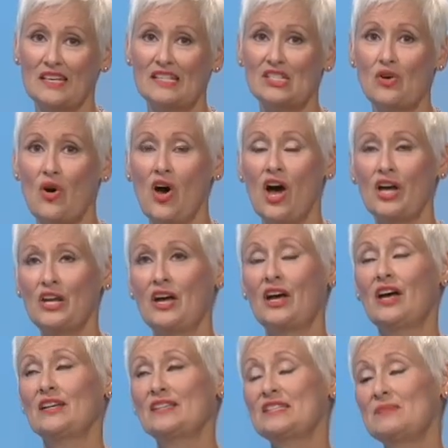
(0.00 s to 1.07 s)
So on
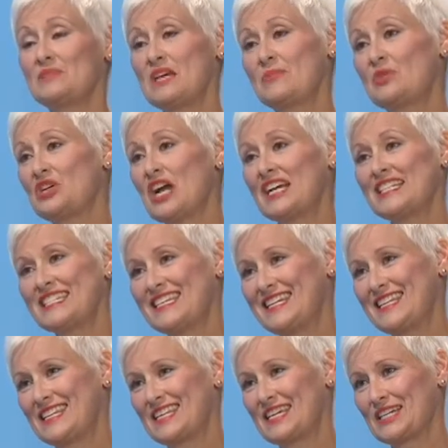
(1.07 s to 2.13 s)
September
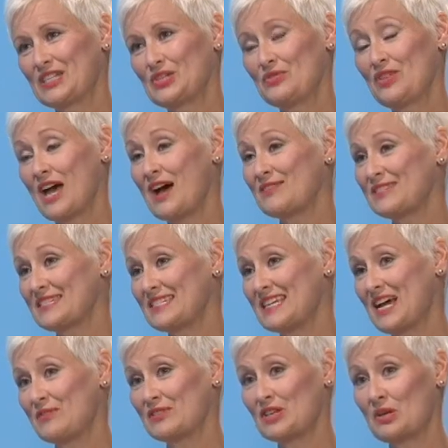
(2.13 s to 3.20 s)
19th, 2000,
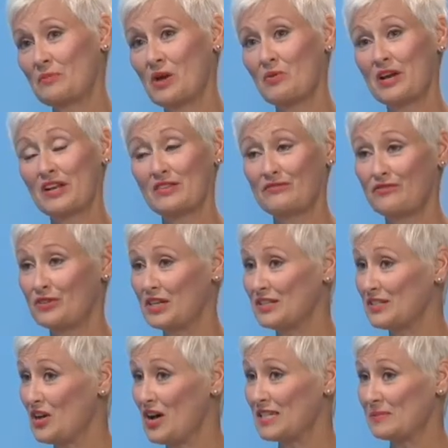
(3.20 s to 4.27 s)
I was on my way to the
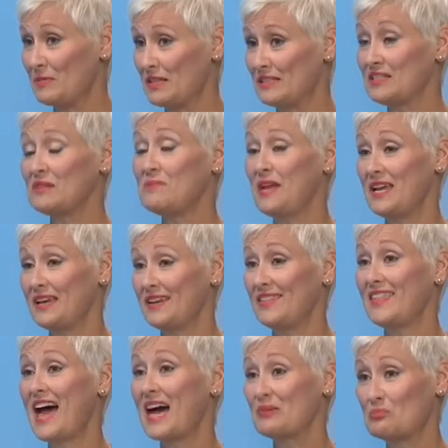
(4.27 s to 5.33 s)
Foothills Hospital to make
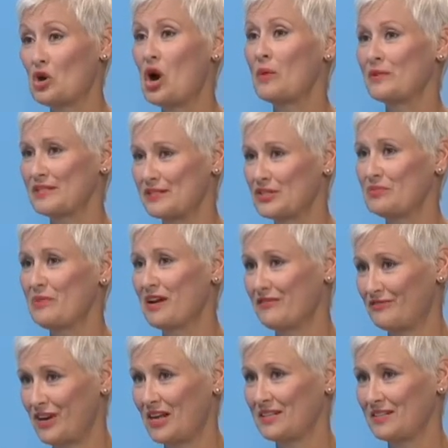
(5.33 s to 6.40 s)
that promise to my
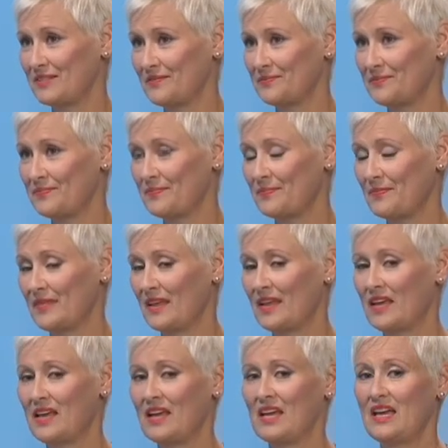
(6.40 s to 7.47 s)
friend.
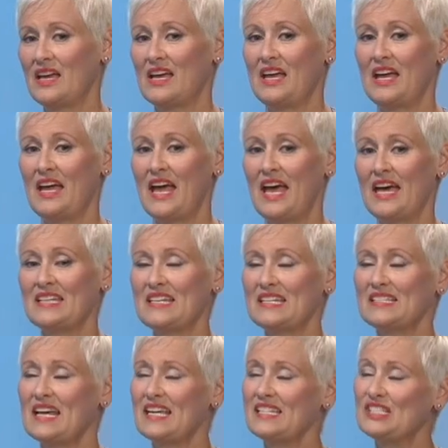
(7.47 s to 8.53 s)
And
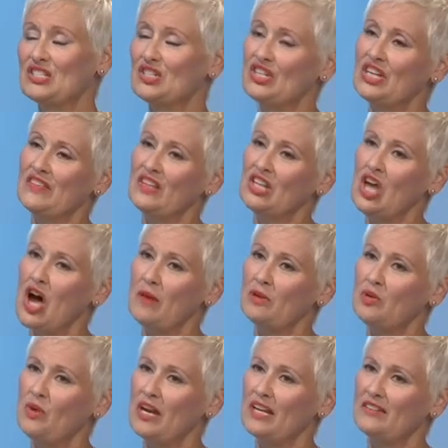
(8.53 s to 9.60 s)
as I stood in the
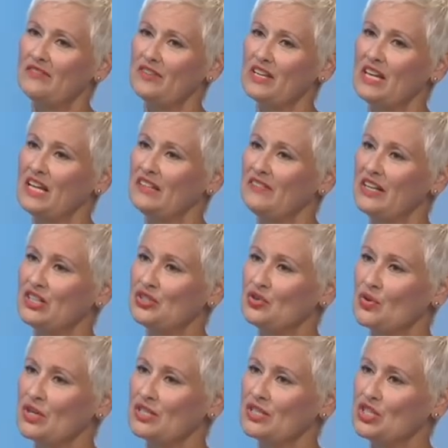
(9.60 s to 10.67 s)
lobby waiting for the elevator
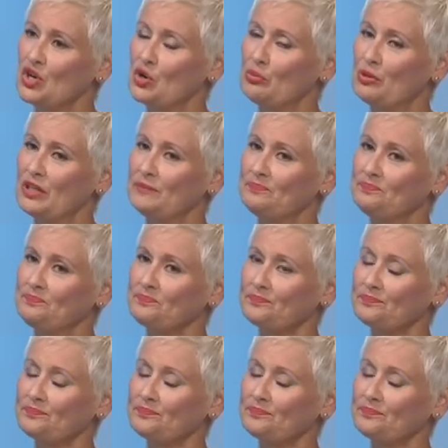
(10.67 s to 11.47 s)
doors to open,